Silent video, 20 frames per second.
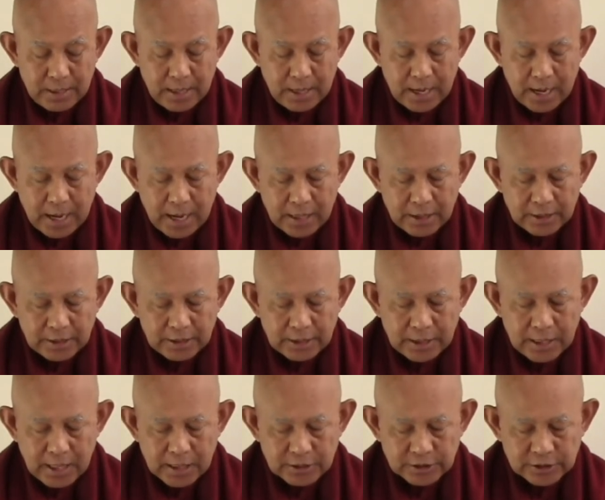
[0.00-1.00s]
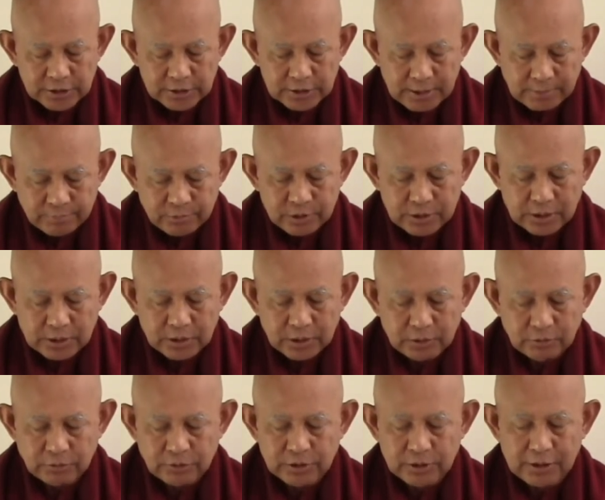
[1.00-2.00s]
and they are subject to
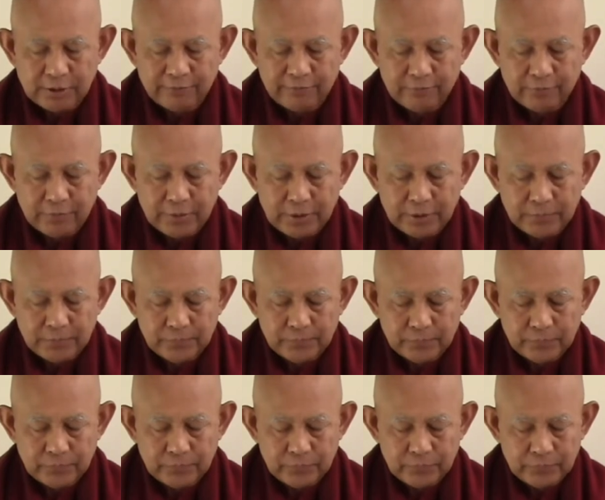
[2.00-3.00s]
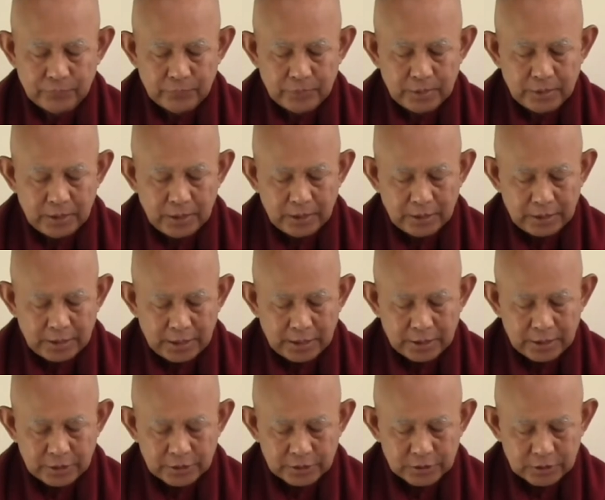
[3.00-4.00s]
suffering. That
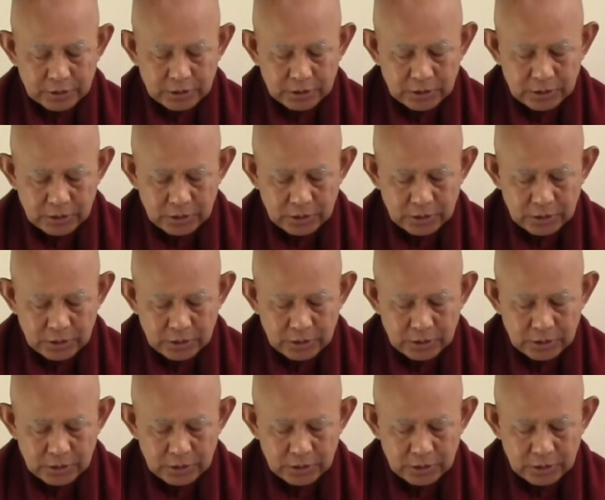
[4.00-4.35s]
is the